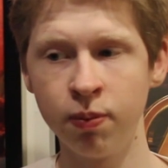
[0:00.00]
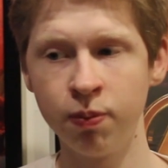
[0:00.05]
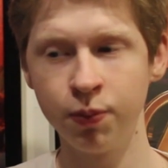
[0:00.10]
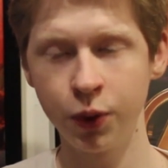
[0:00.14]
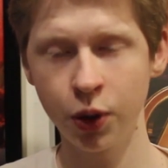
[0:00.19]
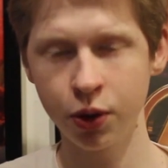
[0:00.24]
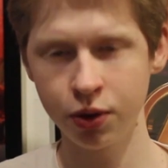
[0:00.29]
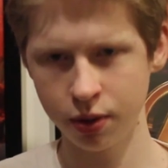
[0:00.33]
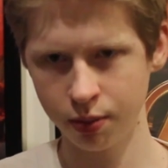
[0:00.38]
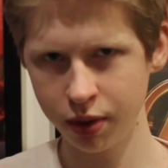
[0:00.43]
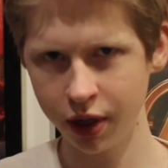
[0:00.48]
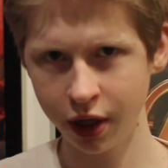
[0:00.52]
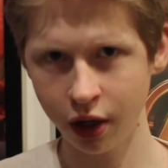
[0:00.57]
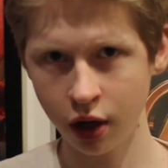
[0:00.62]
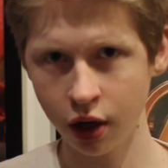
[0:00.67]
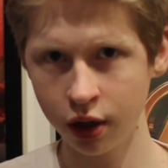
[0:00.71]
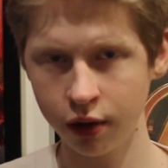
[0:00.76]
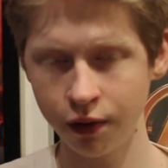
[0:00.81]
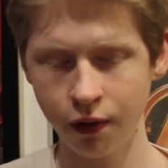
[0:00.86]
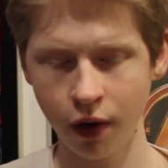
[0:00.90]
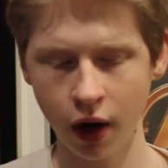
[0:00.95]
Those are pretty
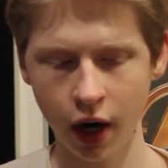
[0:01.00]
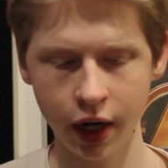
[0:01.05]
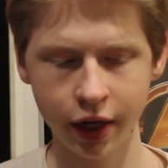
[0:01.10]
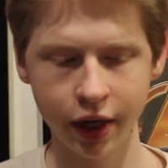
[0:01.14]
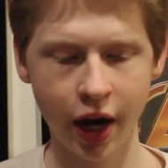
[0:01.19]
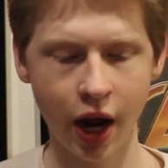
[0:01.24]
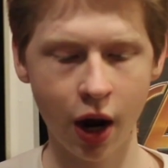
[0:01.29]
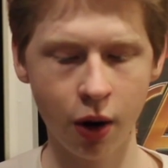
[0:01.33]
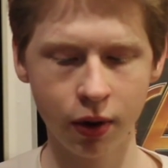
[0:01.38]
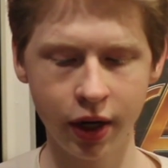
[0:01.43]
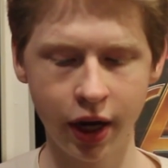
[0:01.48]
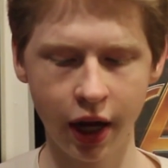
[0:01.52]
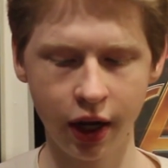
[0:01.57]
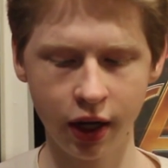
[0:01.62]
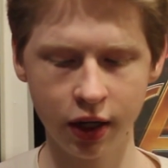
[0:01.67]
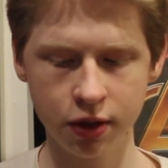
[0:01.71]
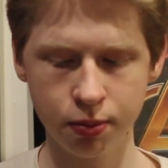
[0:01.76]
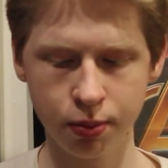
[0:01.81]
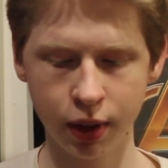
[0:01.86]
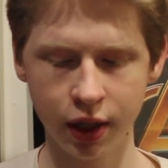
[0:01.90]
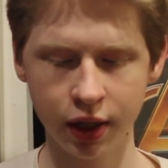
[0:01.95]
hard to find
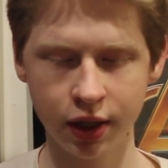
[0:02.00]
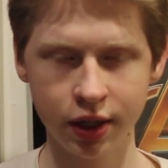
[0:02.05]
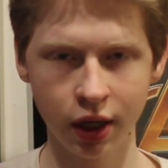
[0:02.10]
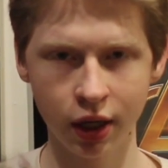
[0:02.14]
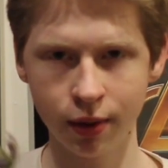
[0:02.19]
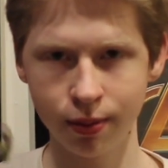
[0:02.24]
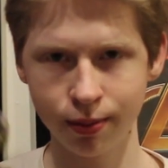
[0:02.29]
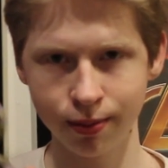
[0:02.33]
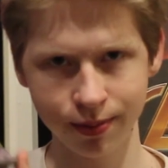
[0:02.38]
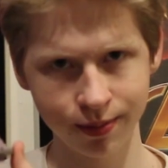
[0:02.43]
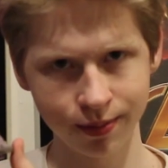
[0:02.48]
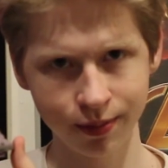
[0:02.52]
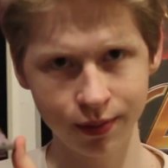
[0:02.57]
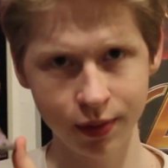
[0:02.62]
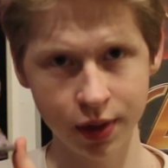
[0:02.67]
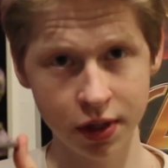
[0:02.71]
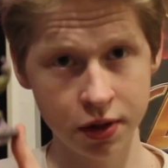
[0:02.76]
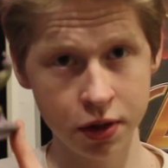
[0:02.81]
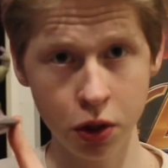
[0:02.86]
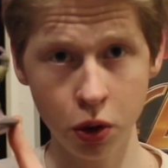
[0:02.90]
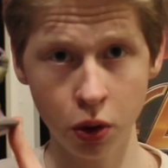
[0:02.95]
nowadays, but
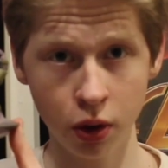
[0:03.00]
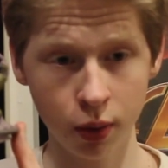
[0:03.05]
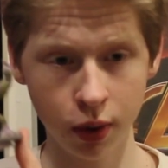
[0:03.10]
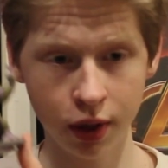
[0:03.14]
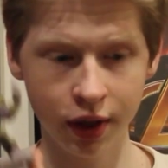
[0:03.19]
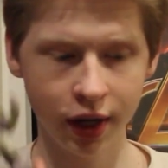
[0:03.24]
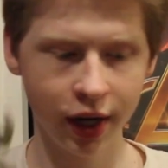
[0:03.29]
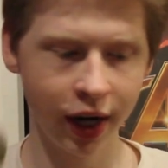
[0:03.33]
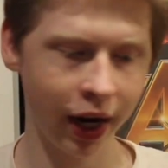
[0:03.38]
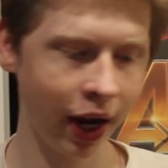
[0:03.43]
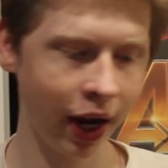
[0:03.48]
this is the only one that I